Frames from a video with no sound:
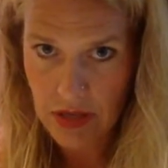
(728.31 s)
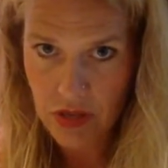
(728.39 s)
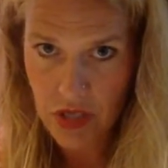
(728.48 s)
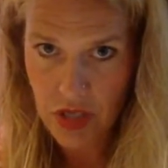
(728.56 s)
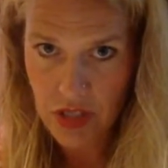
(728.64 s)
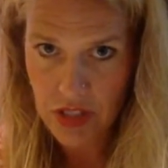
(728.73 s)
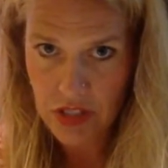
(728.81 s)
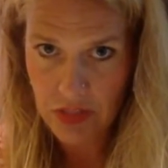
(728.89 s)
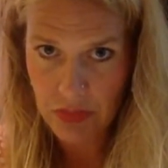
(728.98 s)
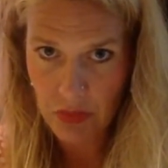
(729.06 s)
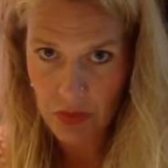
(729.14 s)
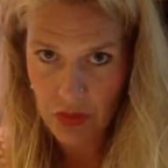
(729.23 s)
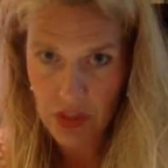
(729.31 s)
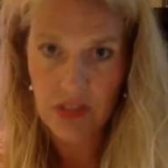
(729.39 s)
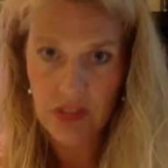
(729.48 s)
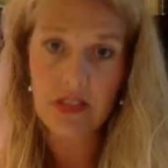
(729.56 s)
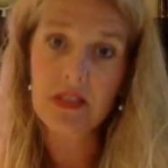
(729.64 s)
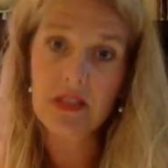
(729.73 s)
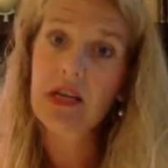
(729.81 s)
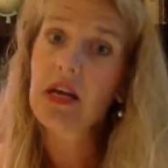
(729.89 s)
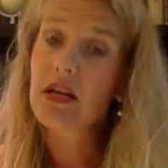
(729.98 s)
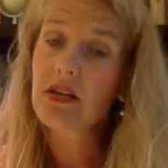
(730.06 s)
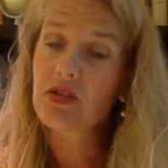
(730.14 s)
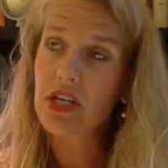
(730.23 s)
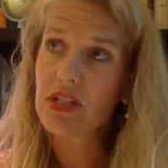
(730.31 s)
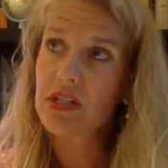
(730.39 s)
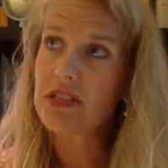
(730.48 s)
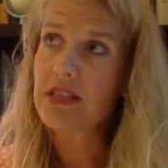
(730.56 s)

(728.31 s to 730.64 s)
judges, Supreme Court judges,